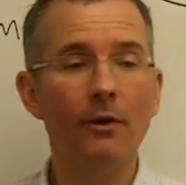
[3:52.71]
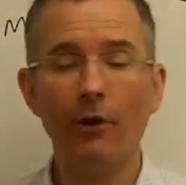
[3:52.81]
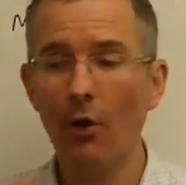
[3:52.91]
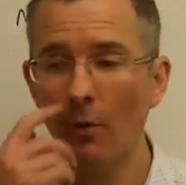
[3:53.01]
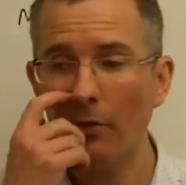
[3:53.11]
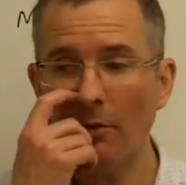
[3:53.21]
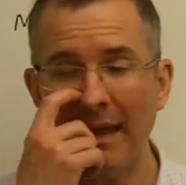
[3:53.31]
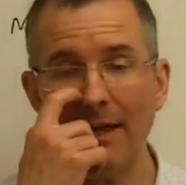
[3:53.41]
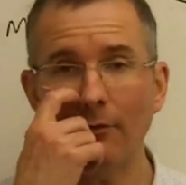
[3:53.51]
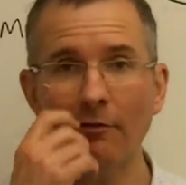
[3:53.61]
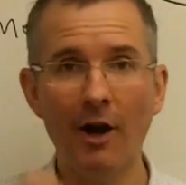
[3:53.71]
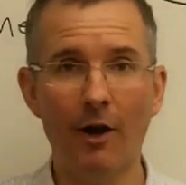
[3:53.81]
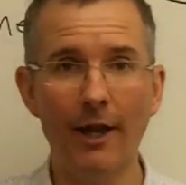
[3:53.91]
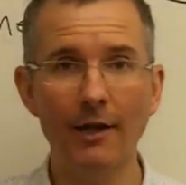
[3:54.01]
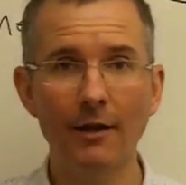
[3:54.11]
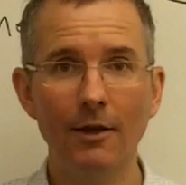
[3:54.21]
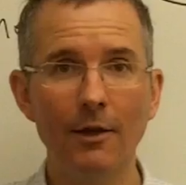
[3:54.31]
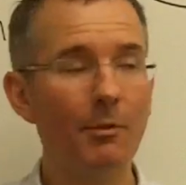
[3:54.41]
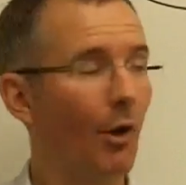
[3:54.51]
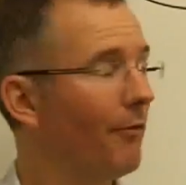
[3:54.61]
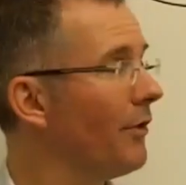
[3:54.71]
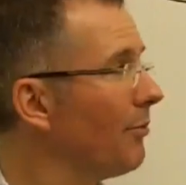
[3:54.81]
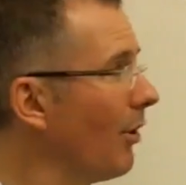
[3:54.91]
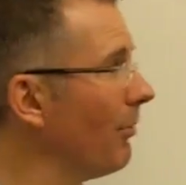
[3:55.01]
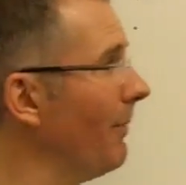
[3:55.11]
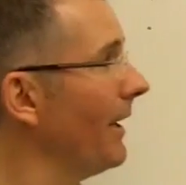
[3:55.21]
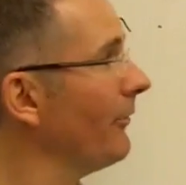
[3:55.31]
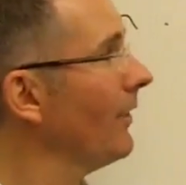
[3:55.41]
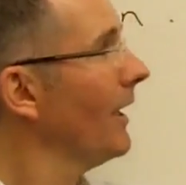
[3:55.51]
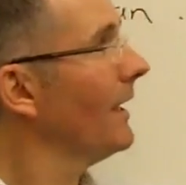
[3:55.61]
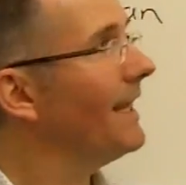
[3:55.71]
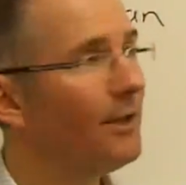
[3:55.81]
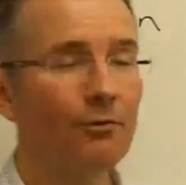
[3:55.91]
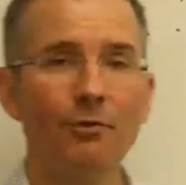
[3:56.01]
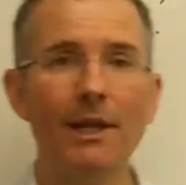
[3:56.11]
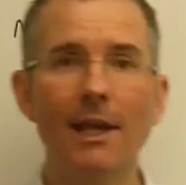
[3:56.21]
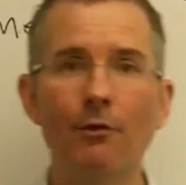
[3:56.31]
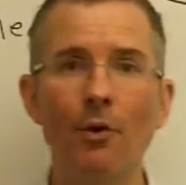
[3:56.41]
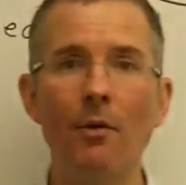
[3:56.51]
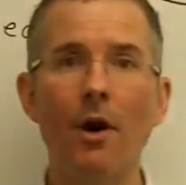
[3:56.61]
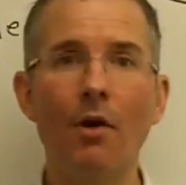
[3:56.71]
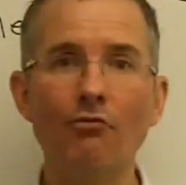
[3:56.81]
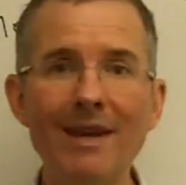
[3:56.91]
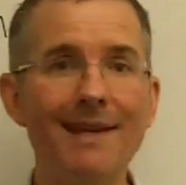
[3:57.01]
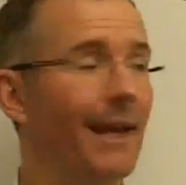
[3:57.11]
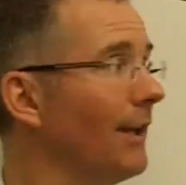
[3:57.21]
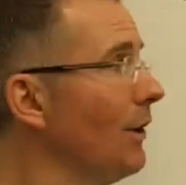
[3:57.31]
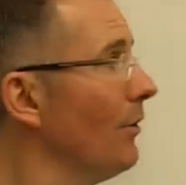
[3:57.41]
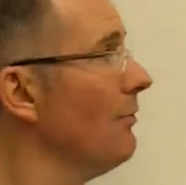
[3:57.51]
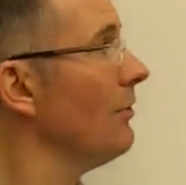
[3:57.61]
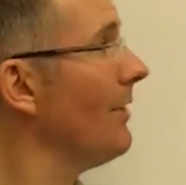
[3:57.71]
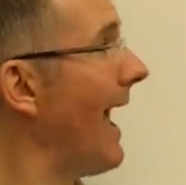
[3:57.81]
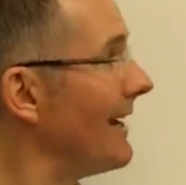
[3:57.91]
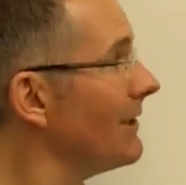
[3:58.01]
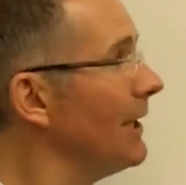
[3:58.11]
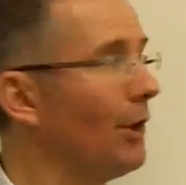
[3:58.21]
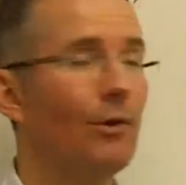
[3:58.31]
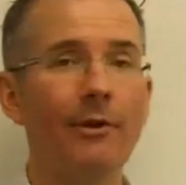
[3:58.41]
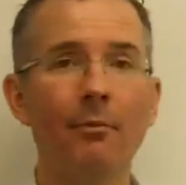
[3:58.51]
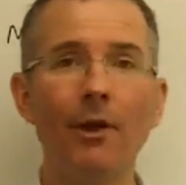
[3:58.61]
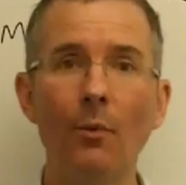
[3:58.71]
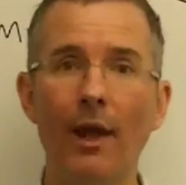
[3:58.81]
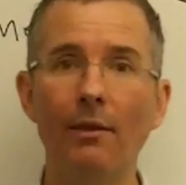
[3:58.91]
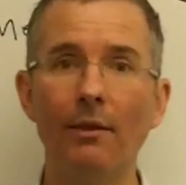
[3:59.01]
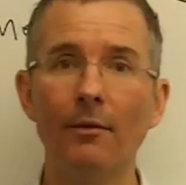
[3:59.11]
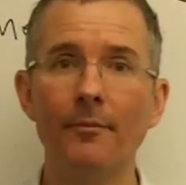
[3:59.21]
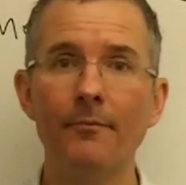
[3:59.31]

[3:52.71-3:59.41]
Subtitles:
So the mean's fine, but often the problem is it doesn't really give you a reading you can actually do something with.